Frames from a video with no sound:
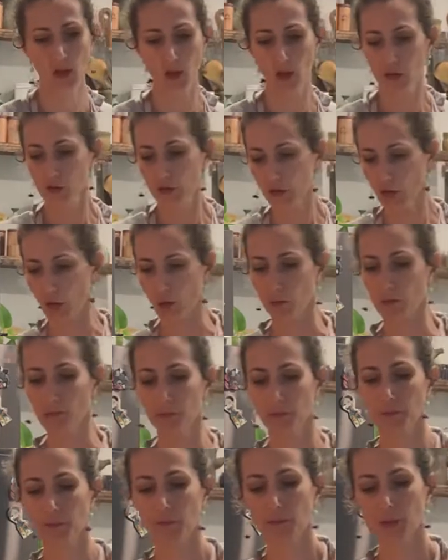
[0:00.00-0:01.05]
So
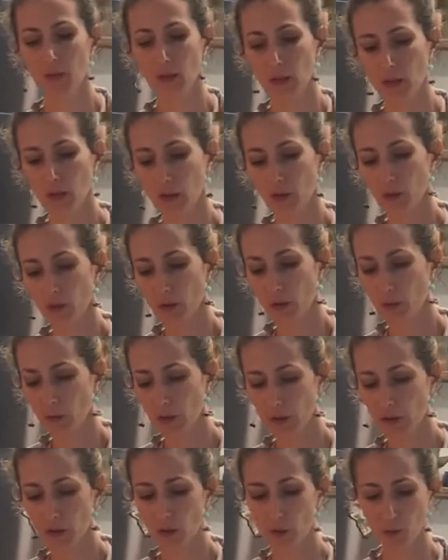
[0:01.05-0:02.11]
we're going
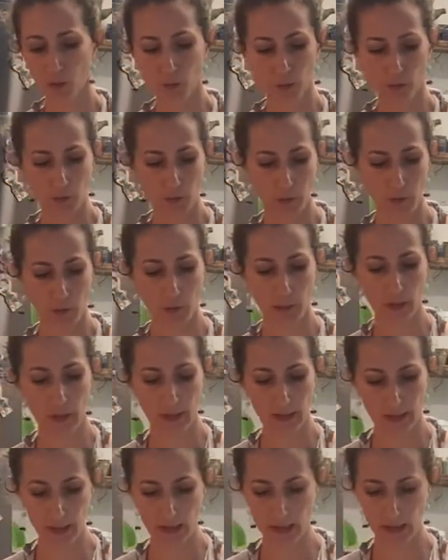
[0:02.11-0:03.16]
to
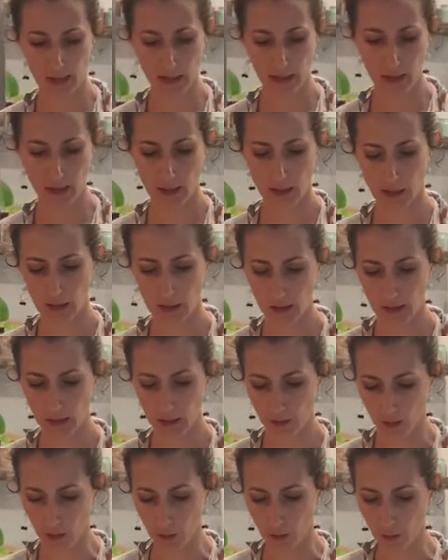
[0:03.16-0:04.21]
place the
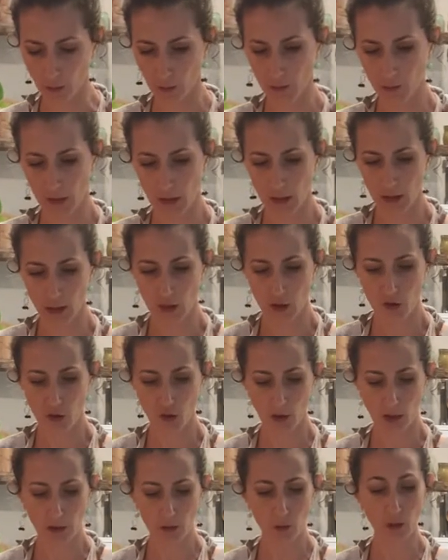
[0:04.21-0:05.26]
dough, try
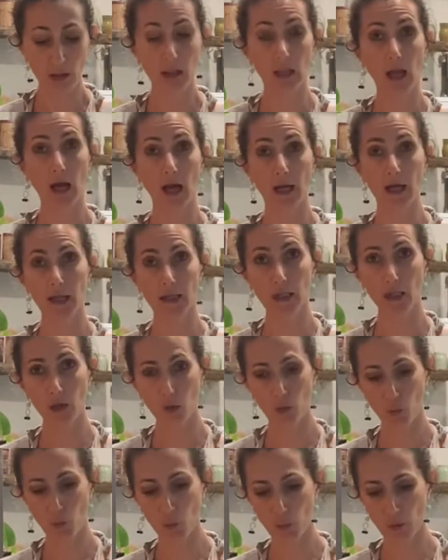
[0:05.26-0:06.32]
to align
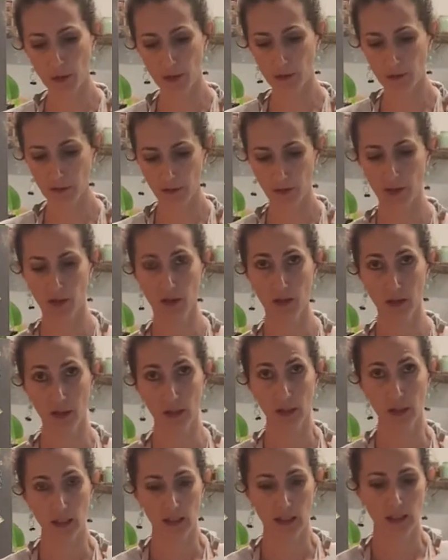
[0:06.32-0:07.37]
with
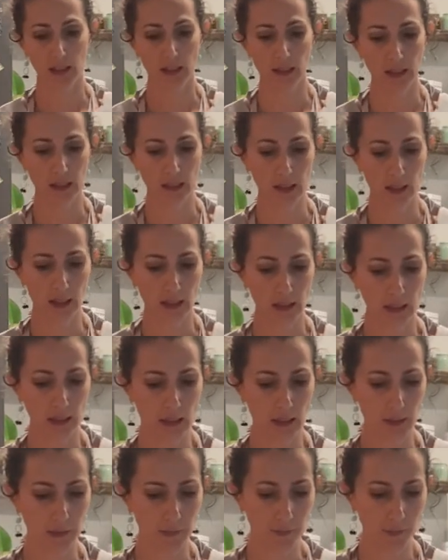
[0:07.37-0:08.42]
the
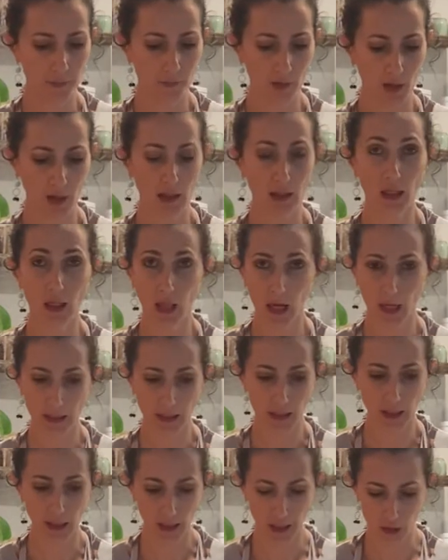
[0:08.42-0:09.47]
line
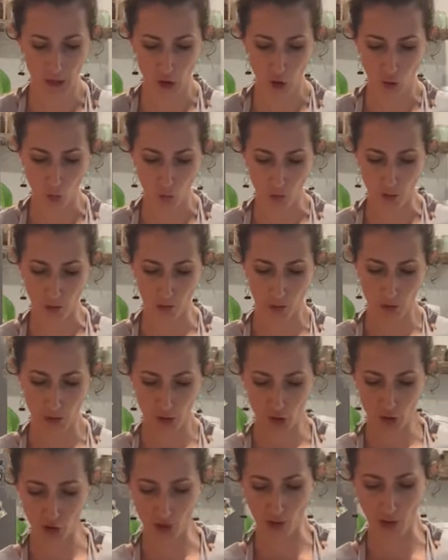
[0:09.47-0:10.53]
in your
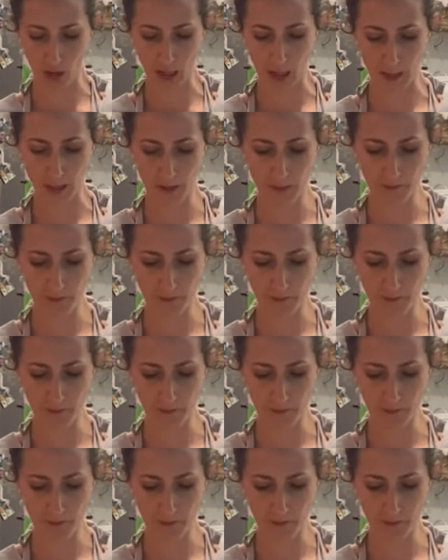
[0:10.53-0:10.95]
tray,